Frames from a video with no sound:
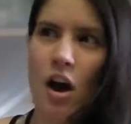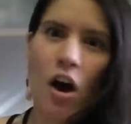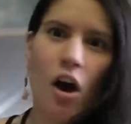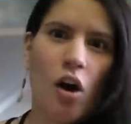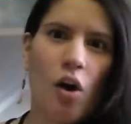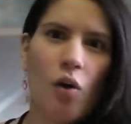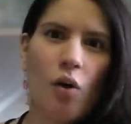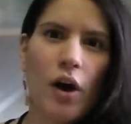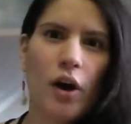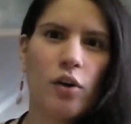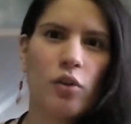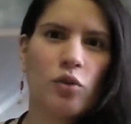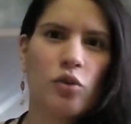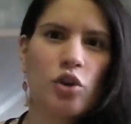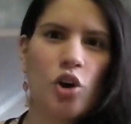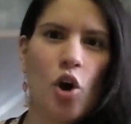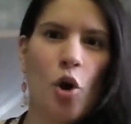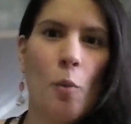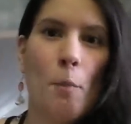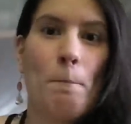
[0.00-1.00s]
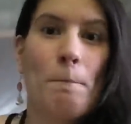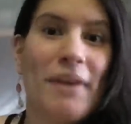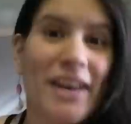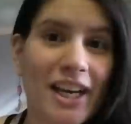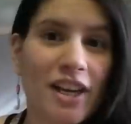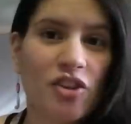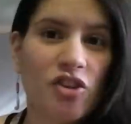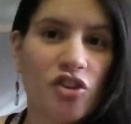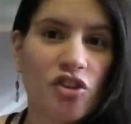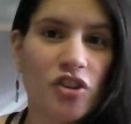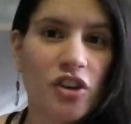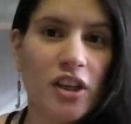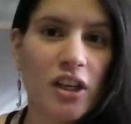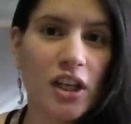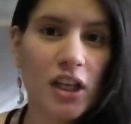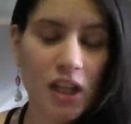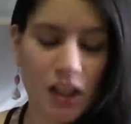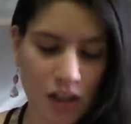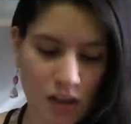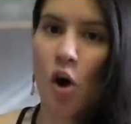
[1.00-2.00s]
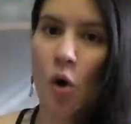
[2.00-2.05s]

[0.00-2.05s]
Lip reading: oh, I don't know, bigotry,